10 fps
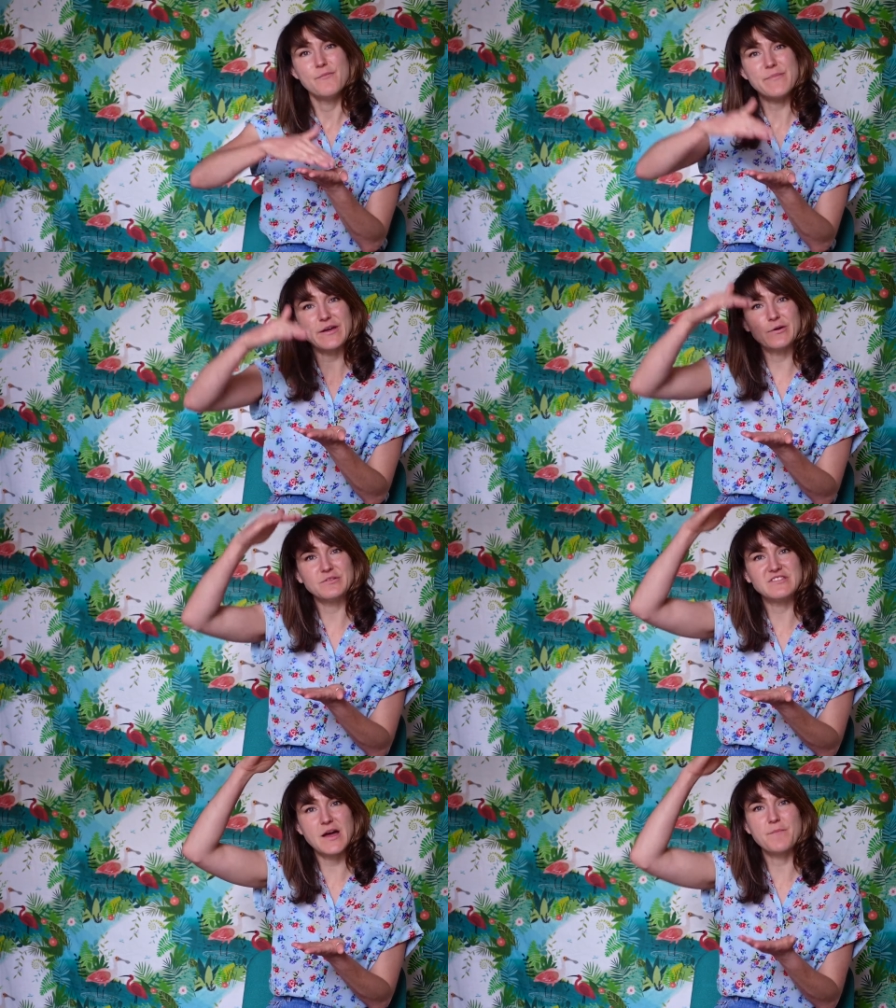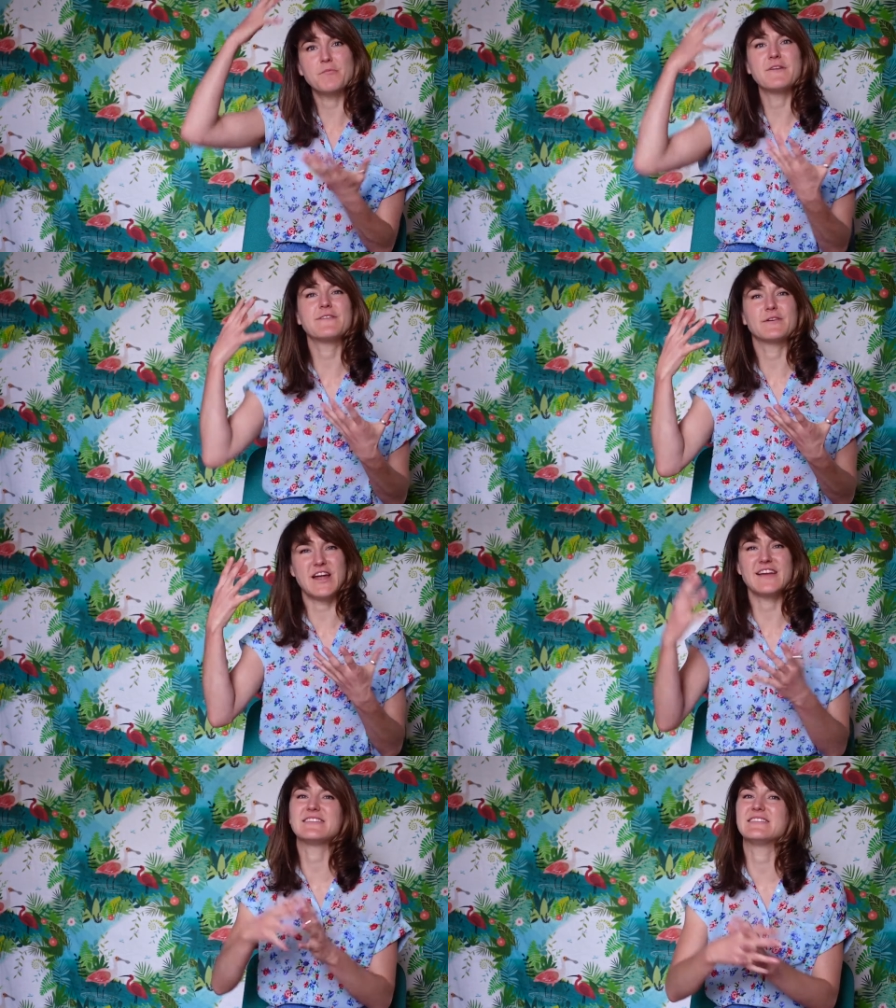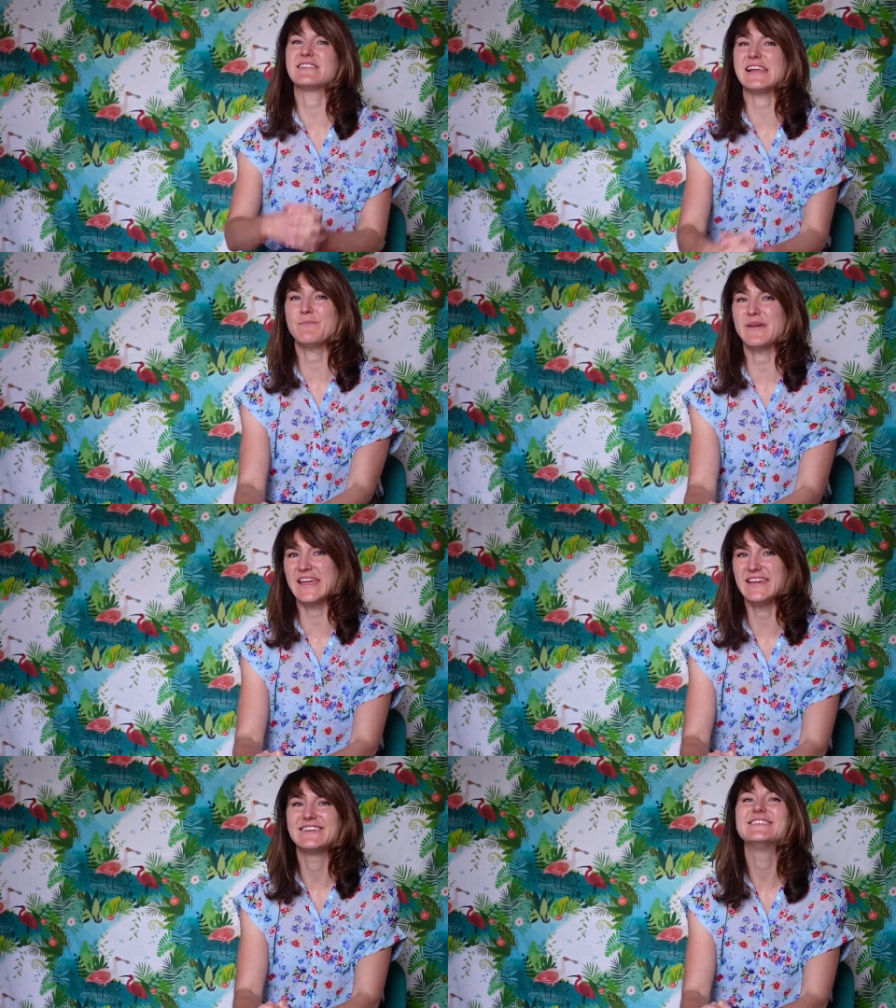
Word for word: builds up and we feel nice and sleepy.